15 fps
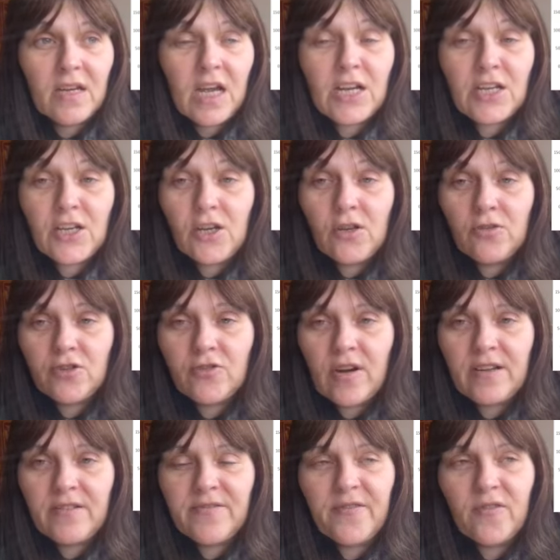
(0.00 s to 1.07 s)
a new
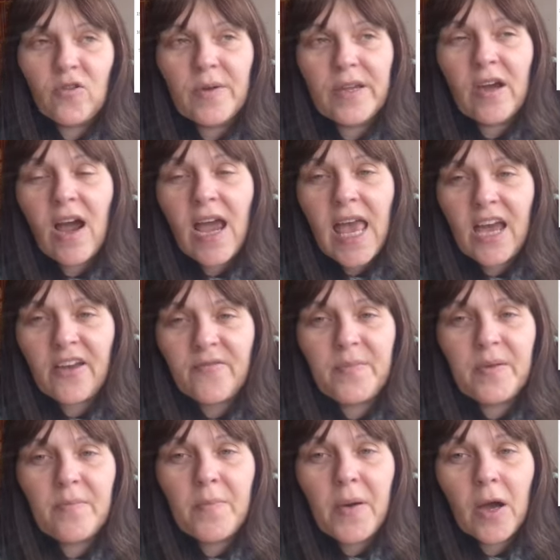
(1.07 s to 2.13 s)
trend for me. I have
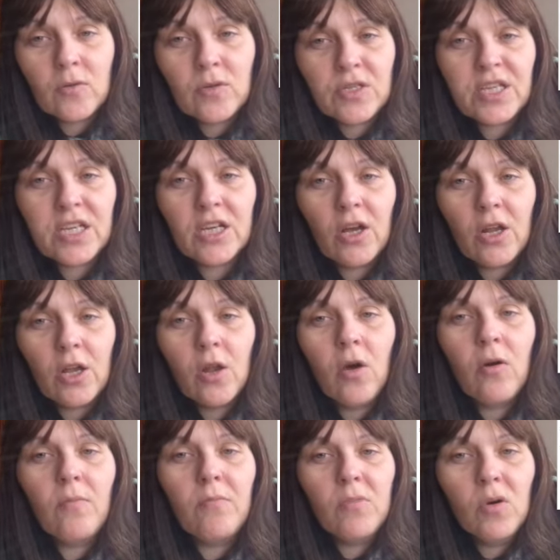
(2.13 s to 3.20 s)
been posting a
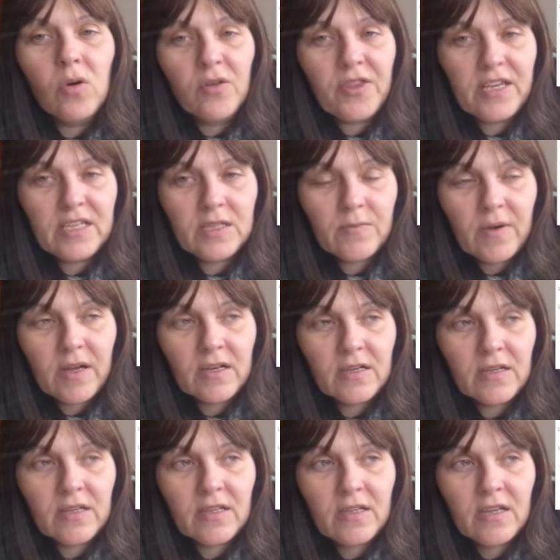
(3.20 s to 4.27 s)
lot more this
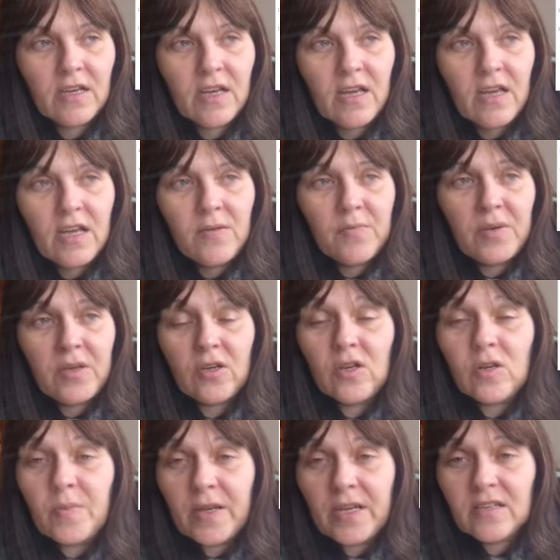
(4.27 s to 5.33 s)
month
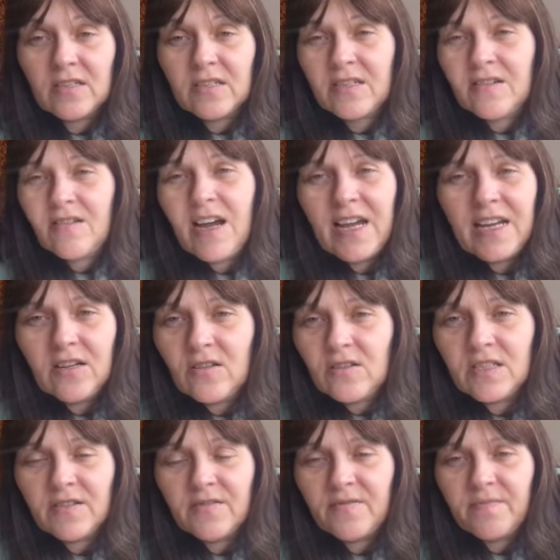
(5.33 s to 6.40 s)
purely because I had
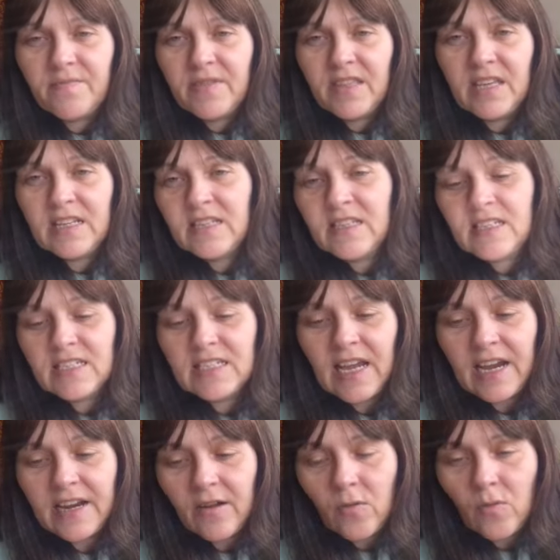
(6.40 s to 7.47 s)
lots of things to
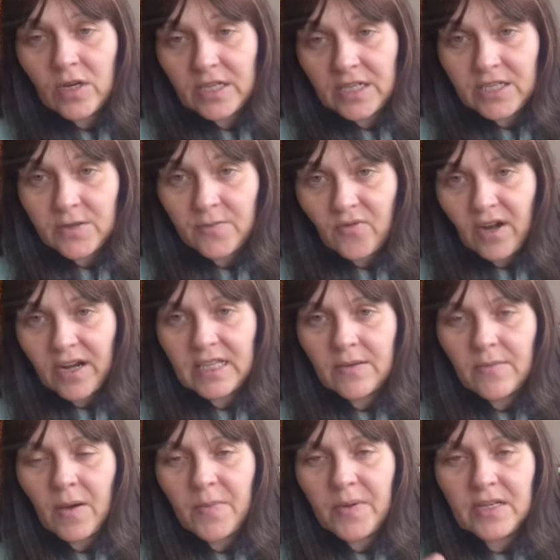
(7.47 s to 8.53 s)
say and I wanted to break
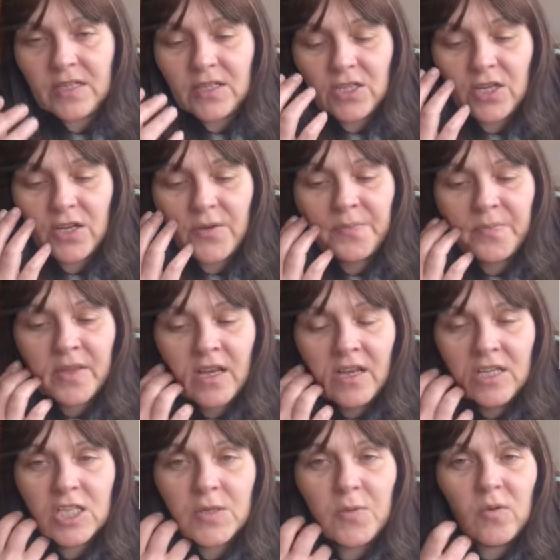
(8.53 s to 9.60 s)
them up into
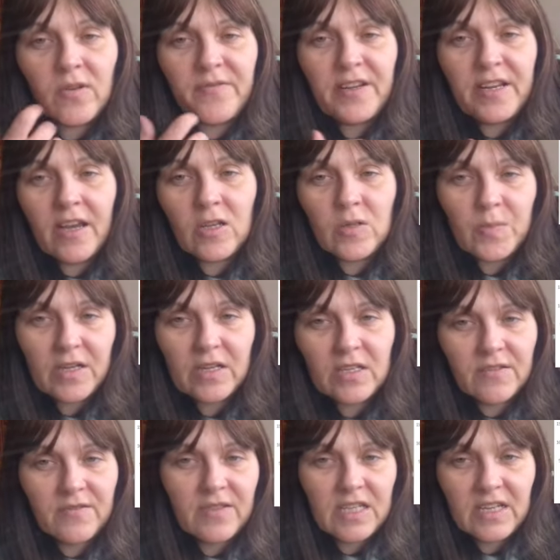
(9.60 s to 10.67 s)
smaller videos
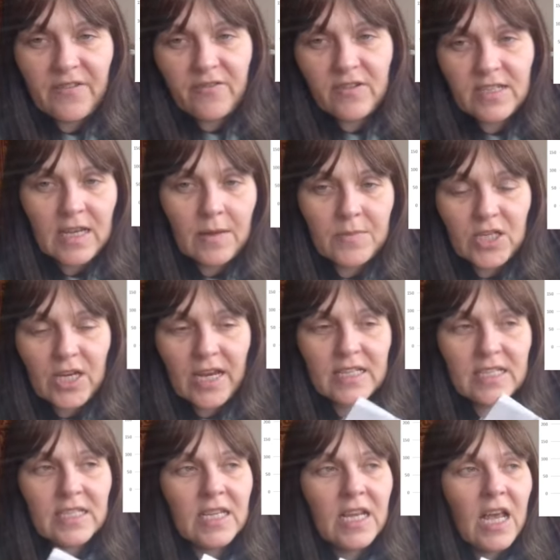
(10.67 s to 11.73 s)
because of the different
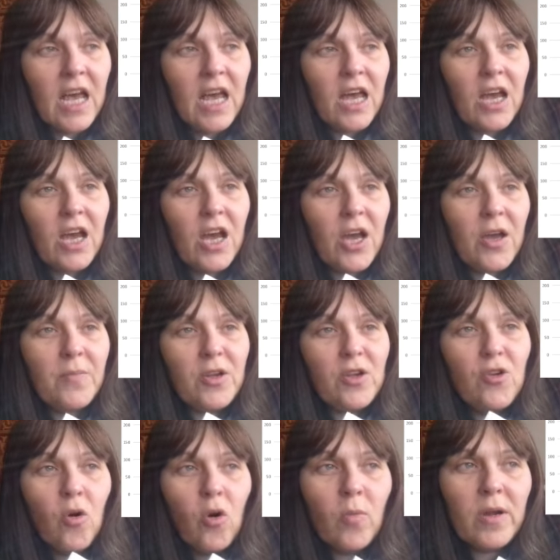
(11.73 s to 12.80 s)
subjects. Um,
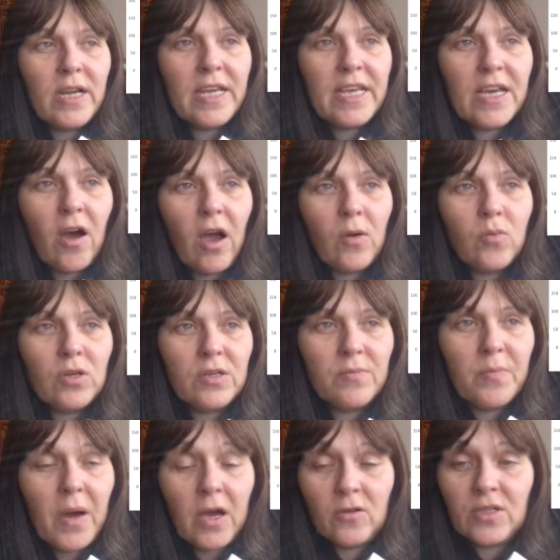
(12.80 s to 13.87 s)
normally I
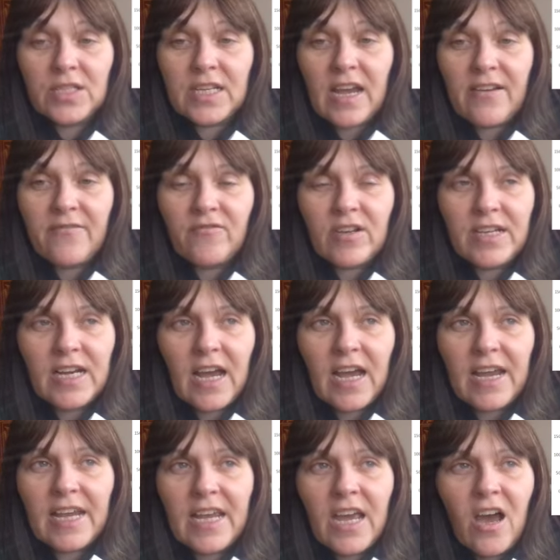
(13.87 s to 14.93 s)
wouldn't post every
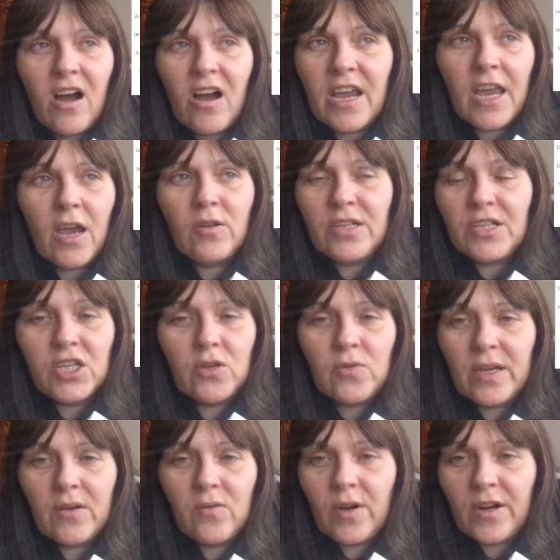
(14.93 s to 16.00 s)
day, I only do
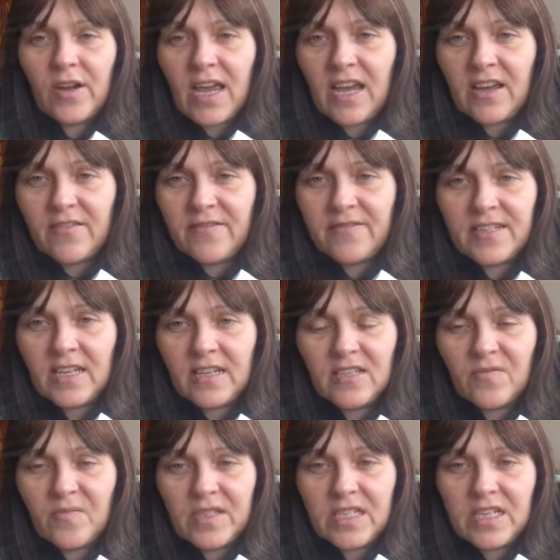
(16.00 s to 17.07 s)
it when I have
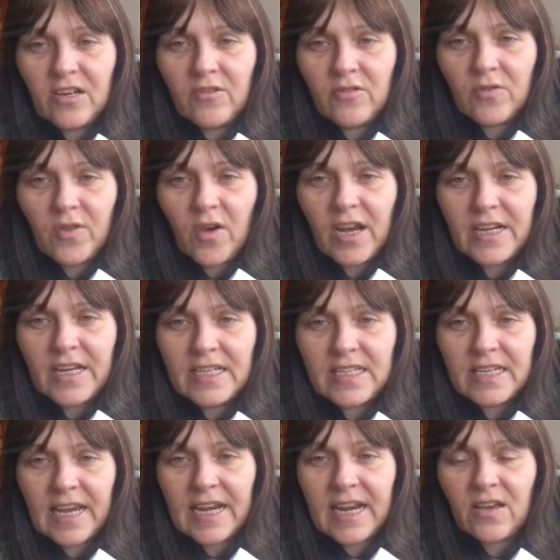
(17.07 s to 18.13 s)
tons of material that I need
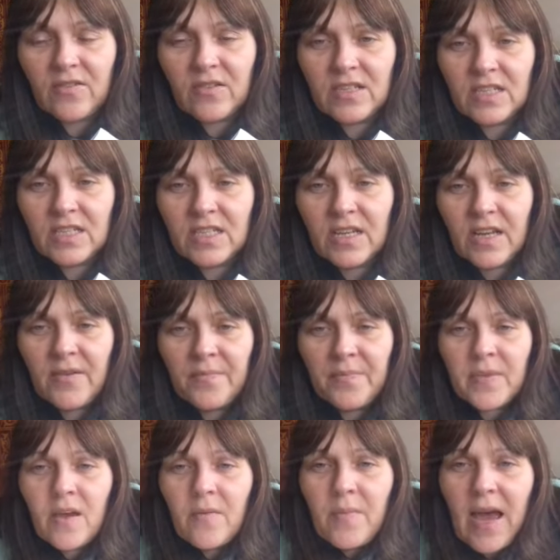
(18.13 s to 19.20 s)
to get out that's
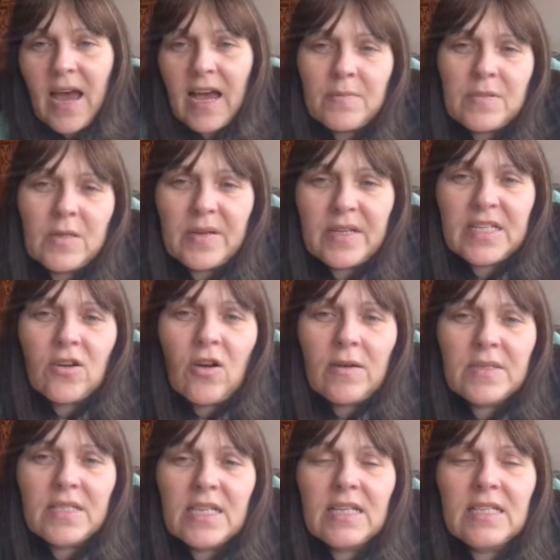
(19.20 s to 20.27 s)
perhaps a bit
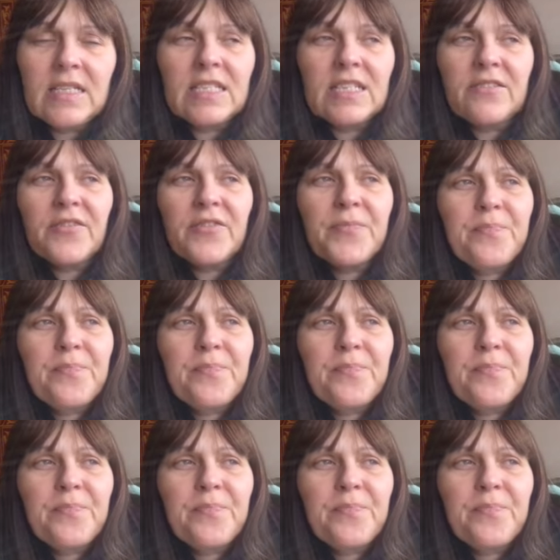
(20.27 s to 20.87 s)
time sensitive.